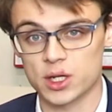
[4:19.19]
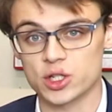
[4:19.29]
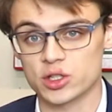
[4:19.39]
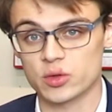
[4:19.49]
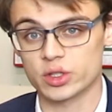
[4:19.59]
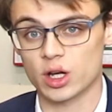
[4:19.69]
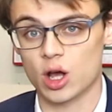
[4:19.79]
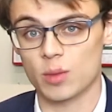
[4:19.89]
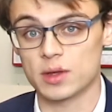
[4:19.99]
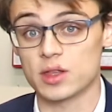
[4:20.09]
Bitches used to
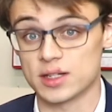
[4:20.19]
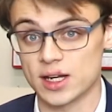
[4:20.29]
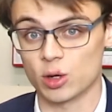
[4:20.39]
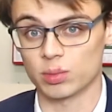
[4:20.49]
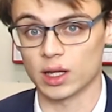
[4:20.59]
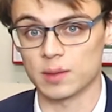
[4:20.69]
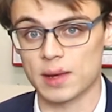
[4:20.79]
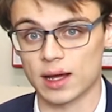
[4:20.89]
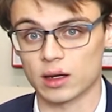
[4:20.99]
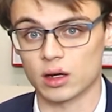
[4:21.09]
call me the dinner plate back in